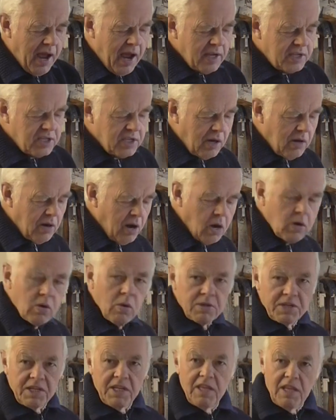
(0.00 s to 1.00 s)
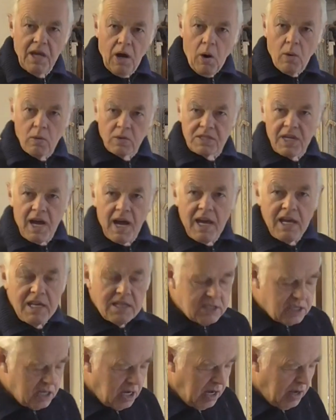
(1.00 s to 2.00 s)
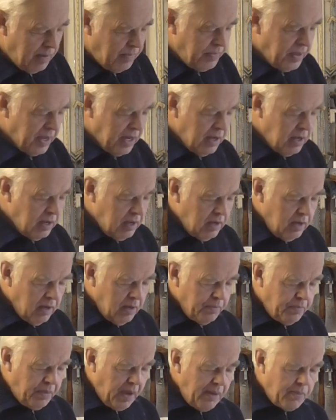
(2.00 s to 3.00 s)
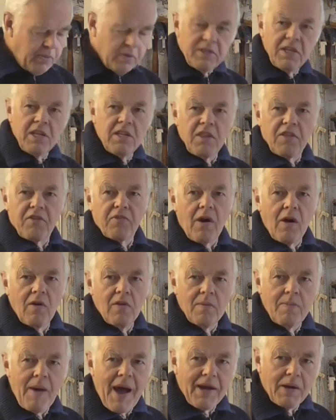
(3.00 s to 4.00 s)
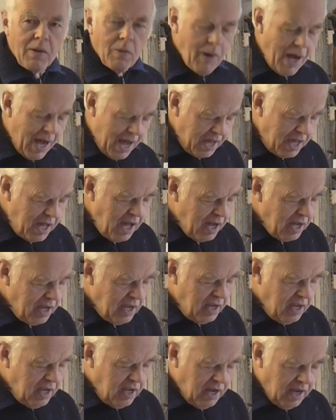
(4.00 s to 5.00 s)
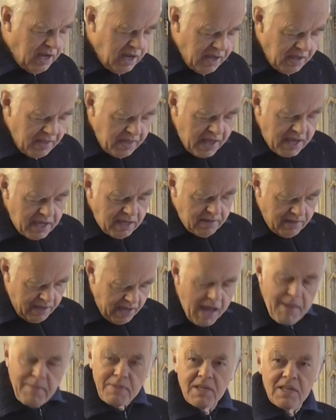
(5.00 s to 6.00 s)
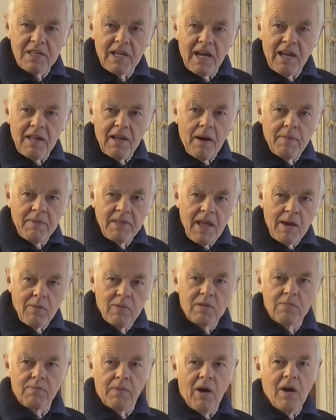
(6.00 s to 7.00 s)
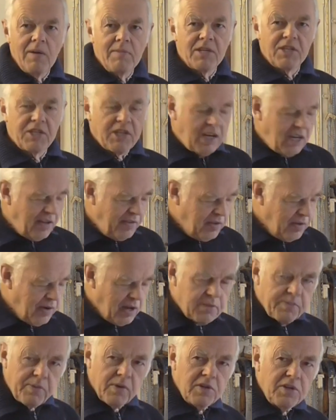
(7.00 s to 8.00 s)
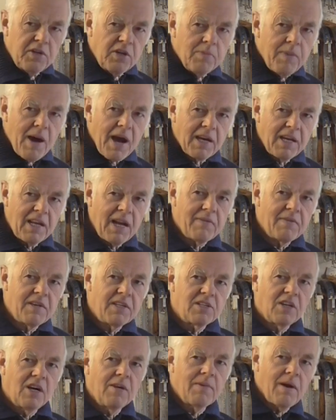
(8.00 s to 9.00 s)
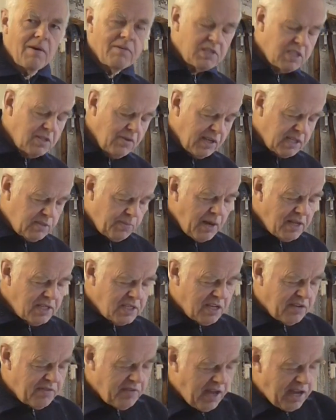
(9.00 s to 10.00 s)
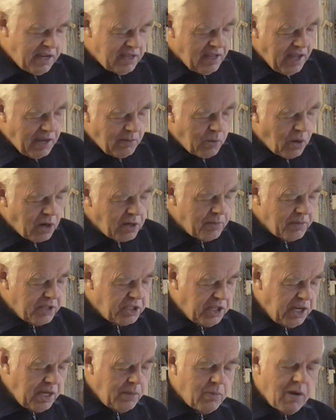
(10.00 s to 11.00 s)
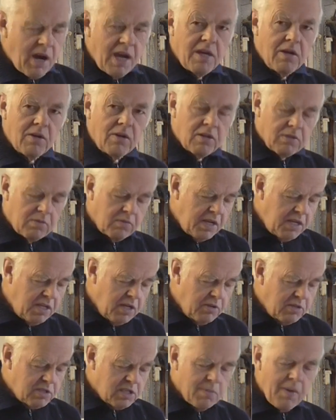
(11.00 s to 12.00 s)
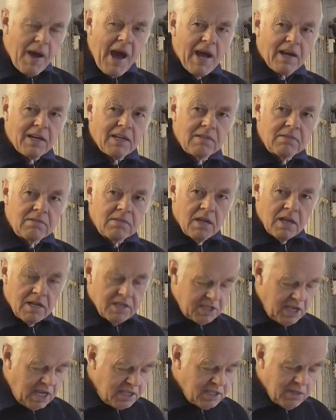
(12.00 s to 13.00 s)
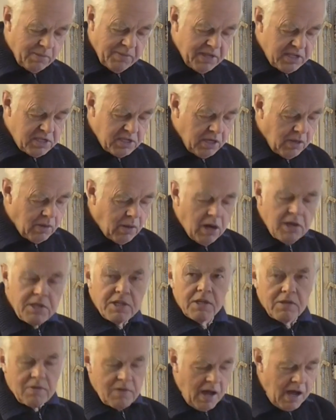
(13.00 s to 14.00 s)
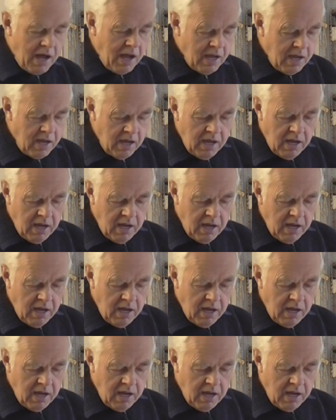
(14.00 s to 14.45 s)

there, so of course in the old days people didn't throw the bag away, they emptied it. I mean, they wouldn't buy a machine if you had to put a new bag in every time. That was too expensive. They want a machine where you could reuse the bag, and sensibly too. I do that.